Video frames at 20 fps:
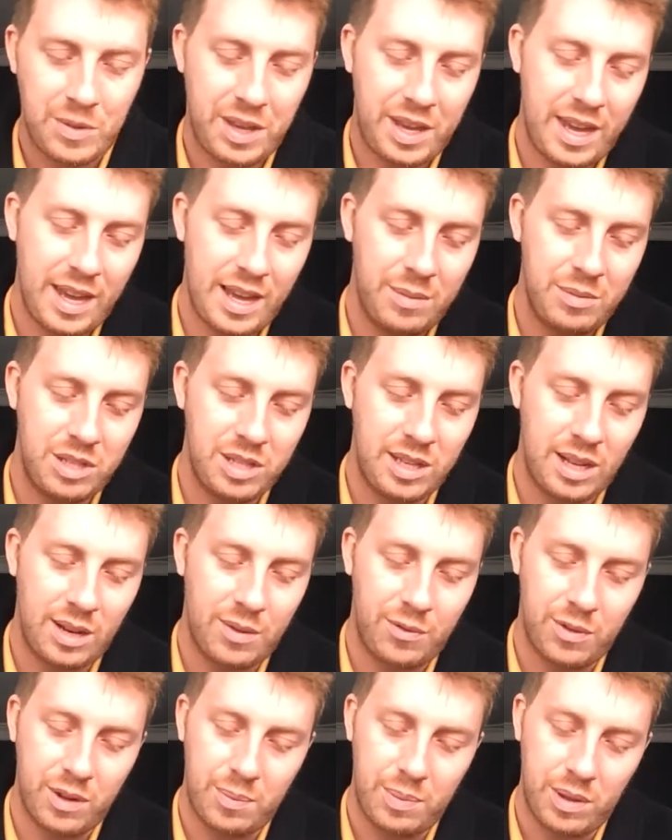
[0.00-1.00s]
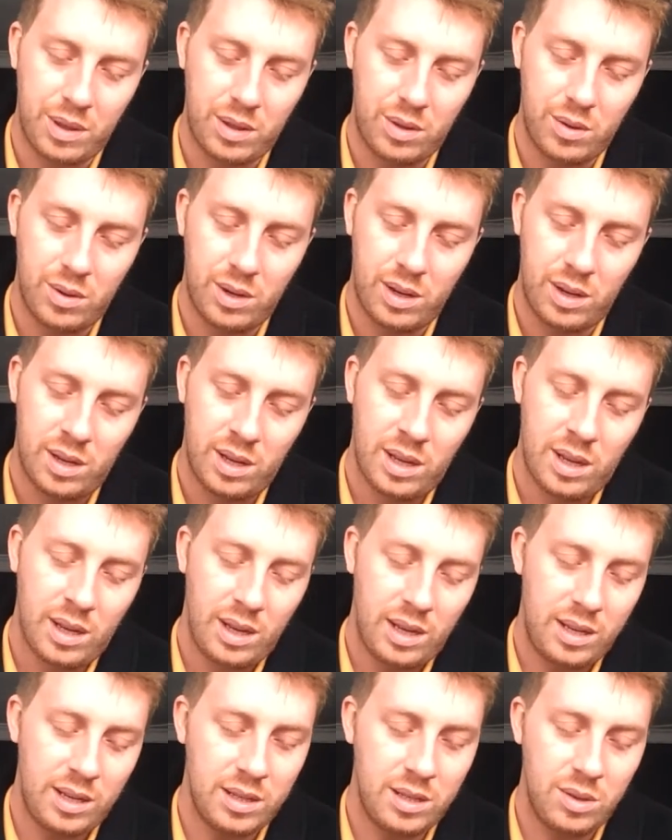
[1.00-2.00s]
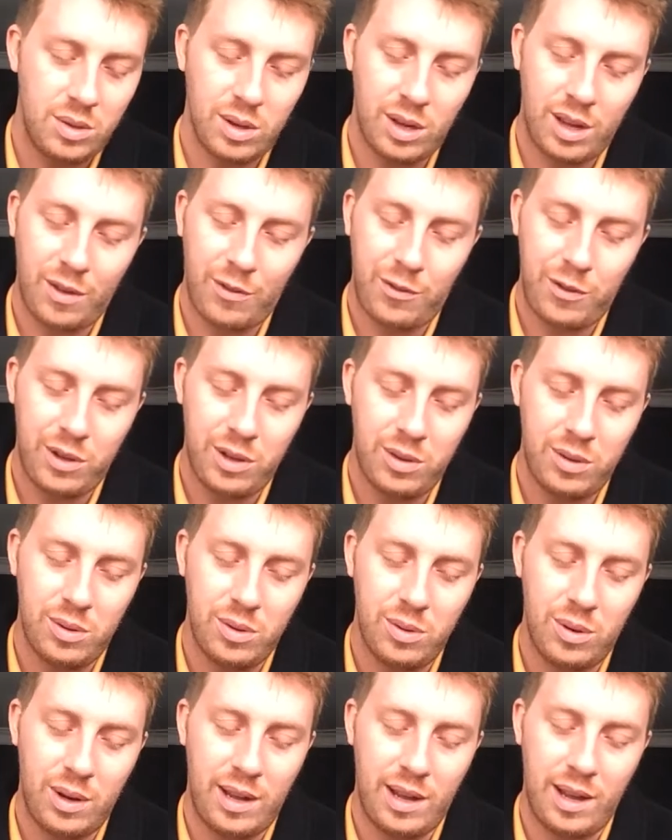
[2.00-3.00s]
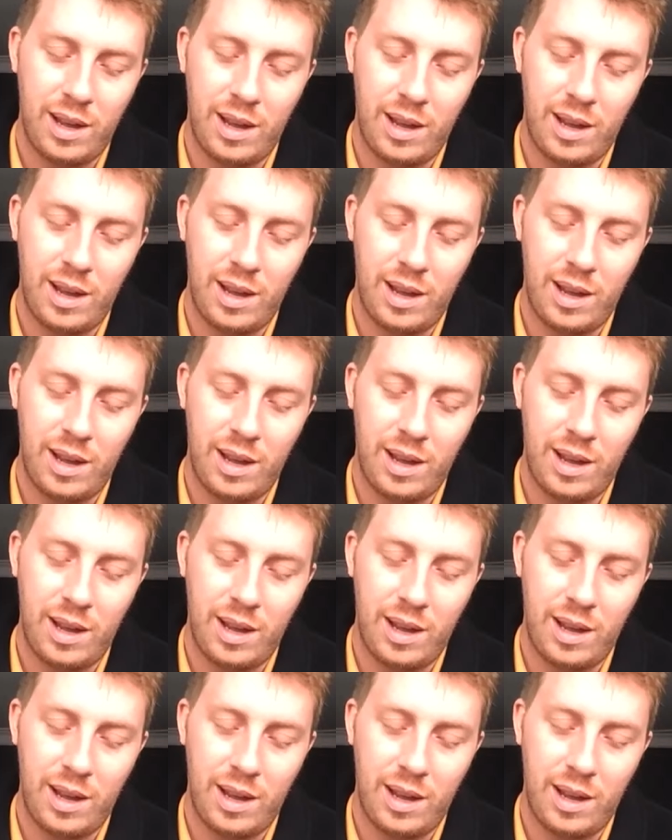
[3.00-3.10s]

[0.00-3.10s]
Yeah, I'm just kind of flipping through it. He does do a few